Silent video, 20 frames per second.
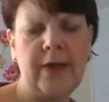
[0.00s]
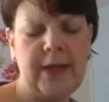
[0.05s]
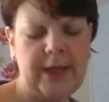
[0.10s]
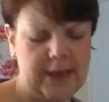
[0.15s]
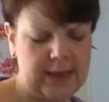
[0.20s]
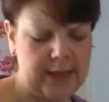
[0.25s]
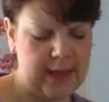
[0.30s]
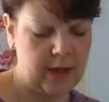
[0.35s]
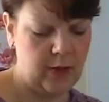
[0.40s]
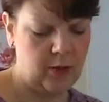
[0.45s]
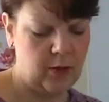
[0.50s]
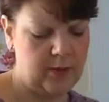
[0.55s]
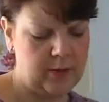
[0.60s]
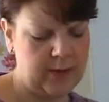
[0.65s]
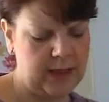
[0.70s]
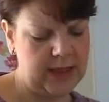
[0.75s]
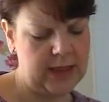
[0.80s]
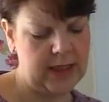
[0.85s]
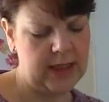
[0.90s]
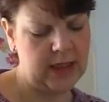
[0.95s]
It's that
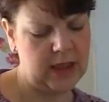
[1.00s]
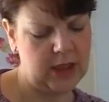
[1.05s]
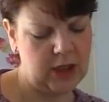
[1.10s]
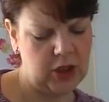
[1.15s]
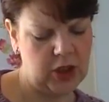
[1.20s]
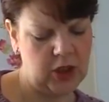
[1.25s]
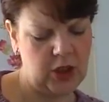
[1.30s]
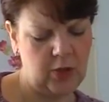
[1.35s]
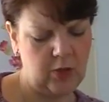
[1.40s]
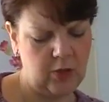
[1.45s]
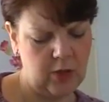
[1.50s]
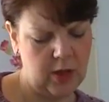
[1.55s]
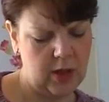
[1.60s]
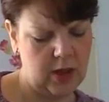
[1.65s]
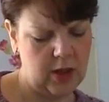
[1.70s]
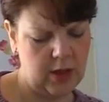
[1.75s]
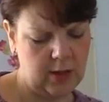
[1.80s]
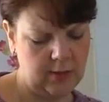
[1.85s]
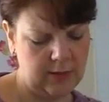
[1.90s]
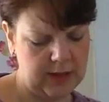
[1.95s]
Women's Institute one,
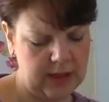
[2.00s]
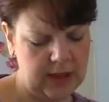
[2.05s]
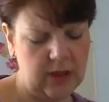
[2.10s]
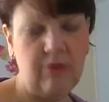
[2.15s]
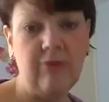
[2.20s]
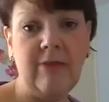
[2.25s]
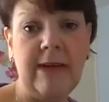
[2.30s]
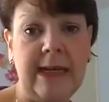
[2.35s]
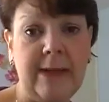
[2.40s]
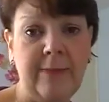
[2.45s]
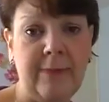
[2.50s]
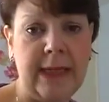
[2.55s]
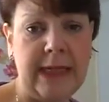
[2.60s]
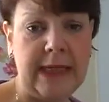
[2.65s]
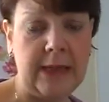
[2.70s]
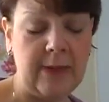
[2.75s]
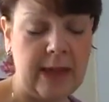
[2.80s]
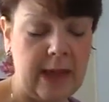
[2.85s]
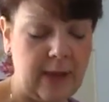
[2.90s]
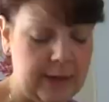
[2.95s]
and I'm still really
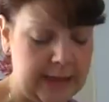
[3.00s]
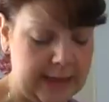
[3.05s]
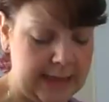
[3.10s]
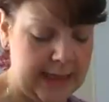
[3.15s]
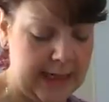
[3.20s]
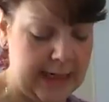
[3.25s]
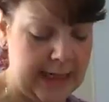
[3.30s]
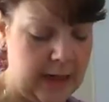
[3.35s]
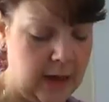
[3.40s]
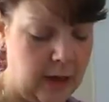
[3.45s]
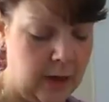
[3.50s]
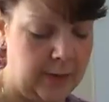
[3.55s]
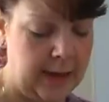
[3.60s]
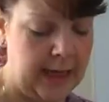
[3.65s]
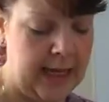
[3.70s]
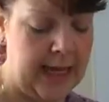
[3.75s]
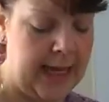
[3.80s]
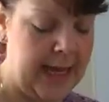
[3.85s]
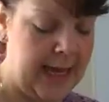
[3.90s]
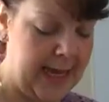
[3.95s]
pleased with how it's knitting out.
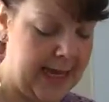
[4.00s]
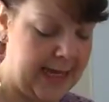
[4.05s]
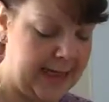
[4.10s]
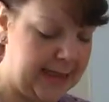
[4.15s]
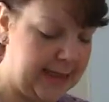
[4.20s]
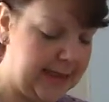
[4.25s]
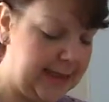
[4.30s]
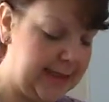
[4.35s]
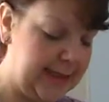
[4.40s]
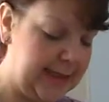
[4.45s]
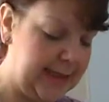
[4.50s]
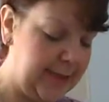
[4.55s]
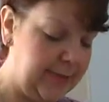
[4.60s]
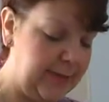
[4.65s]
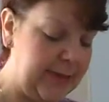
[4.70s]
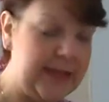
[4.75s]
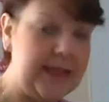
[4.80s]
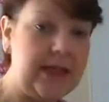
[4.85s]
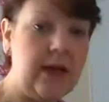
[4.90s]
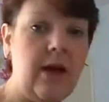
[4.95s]
It does
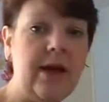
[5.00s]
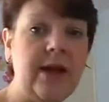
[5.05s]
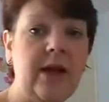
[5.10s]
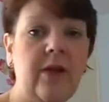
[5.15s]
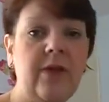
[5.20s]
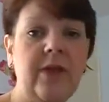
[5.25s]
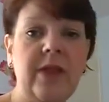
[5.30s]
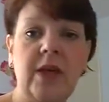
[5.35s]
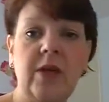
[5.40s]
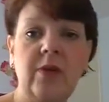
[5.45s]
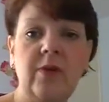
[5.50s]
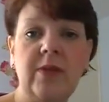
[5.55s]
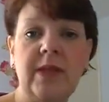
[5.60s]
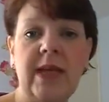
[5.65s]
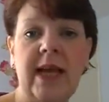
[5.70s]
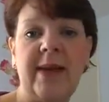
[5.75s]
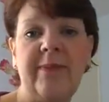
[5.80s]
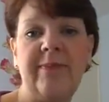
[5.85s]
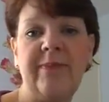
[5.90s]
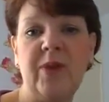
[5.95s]
slippy slidey on those
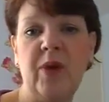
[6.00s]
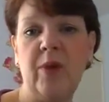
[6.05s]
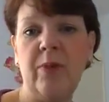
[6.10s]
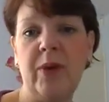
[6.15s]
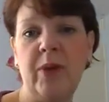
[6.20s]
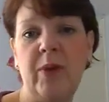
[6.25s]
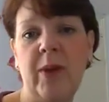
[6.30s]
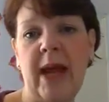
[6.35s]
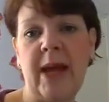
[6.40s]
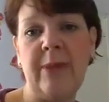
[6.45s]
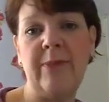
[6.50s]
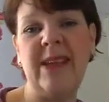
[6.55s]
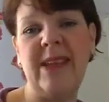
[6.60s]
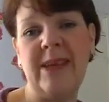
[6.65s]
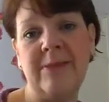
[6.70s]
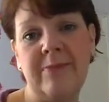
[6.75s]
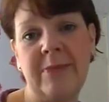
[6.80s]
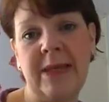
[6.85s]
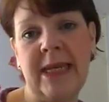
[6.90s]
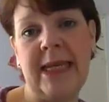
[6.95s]
normal
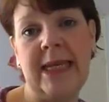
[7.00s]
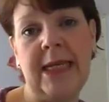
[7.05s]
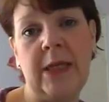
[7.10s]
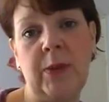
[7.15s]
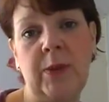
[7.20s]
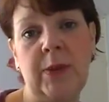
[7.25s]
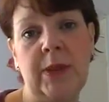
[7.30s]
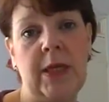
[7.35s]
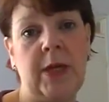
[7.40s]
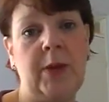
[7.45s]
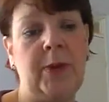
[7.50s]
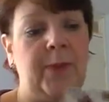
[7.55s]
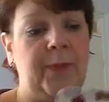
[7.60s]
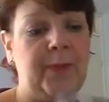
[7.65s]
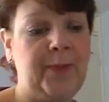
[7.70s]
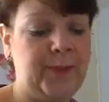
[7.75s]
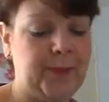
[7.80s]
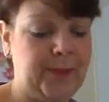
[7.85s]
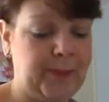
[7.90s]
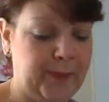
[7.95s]
aluminium needles though,
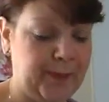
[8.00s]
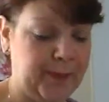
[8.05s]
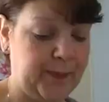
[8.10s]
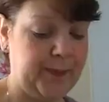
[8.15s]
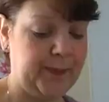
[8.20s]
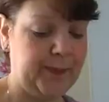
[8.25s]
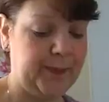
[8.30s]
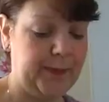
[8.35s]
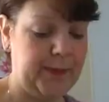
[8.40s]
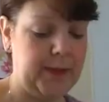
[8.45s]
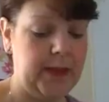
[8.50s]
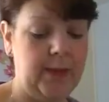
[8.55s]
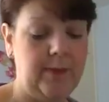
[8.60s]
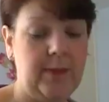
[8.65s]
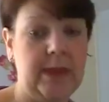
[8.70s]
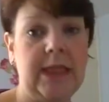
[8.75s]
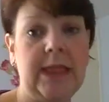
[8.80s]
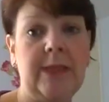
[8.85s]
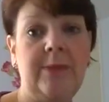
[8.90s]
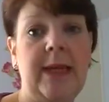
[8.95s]

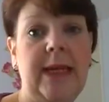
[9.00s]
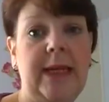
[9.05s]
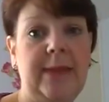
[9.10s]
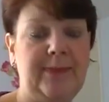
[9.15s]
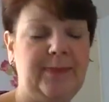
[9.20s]
must admit.